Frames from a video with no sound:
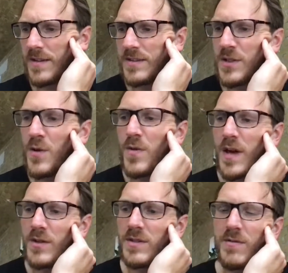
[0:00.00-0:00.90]

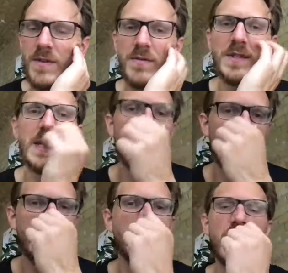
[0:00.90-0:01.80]
2015 I
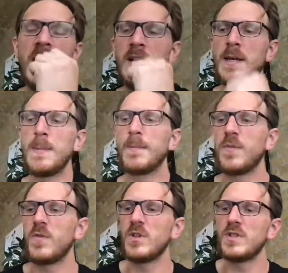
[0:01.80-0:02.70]
did Randy
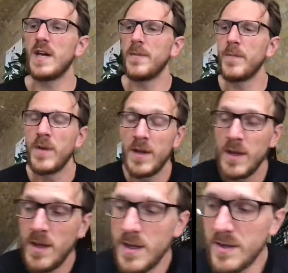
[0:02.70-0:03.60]
first time,
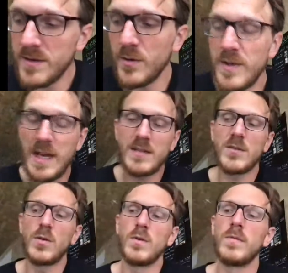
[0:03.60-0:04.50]
so that's
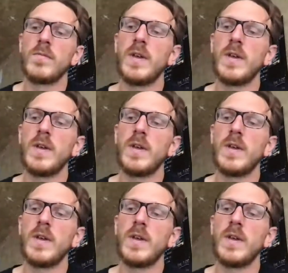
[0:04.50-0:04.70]
cool.